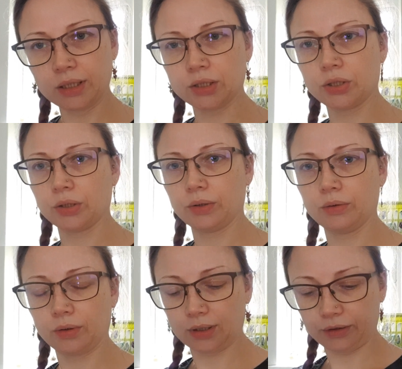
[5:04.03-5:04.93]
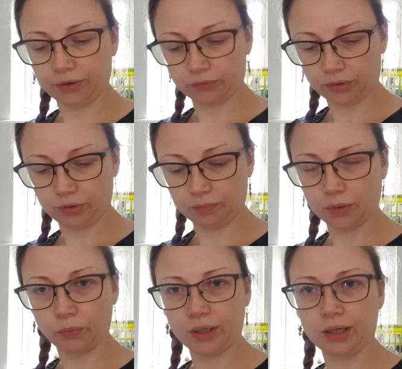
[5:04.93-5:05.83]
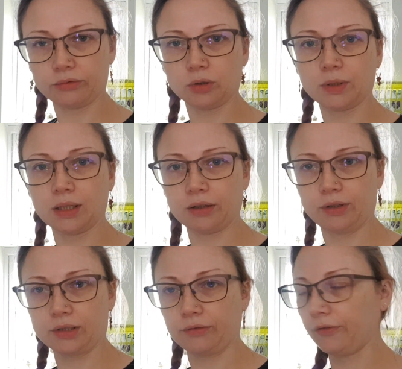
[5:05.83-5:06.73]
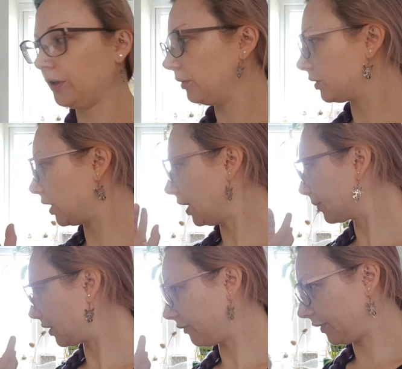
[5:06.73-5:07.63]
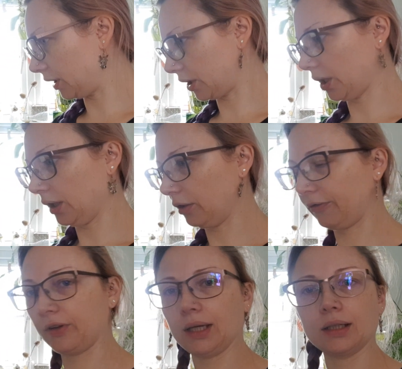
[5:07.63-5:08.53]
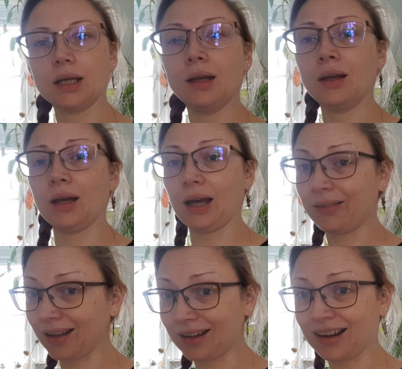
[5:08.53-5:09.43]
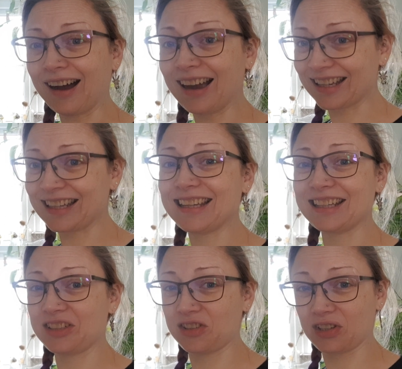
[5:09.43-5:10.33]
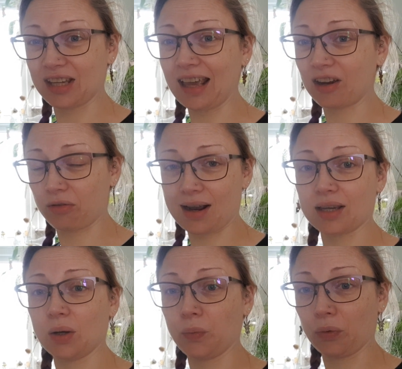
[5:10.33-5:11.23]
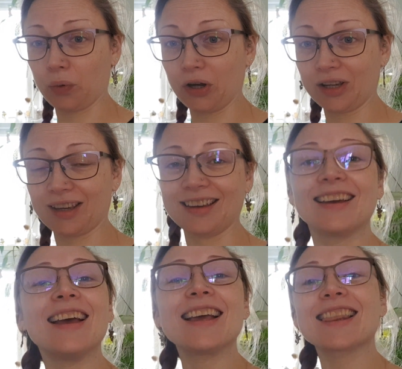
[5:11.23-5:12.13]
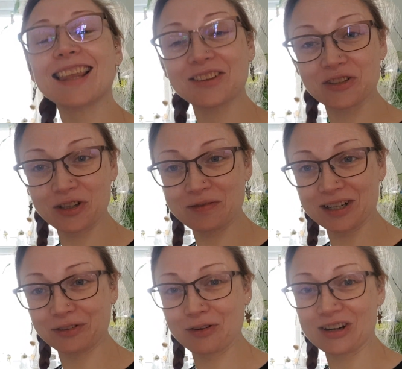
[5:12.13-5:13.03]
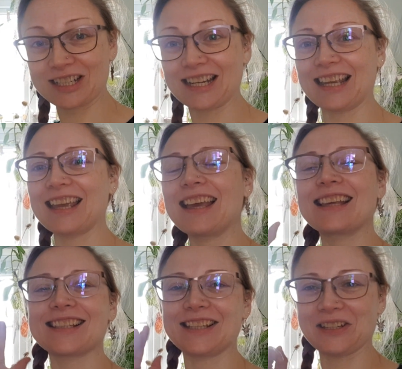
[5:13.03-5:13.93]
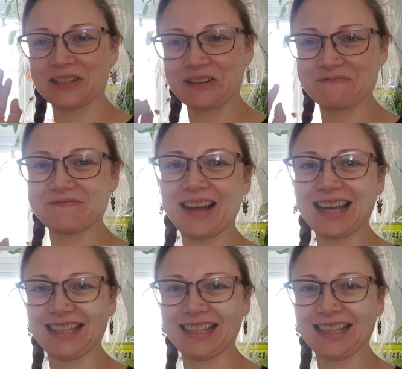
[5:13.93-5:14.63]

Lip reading: into the living room where Rob can give her some food. I'm going to finish her feed, and then I need to get cracking with work. Thank you so much for watching. See you soon. Bye.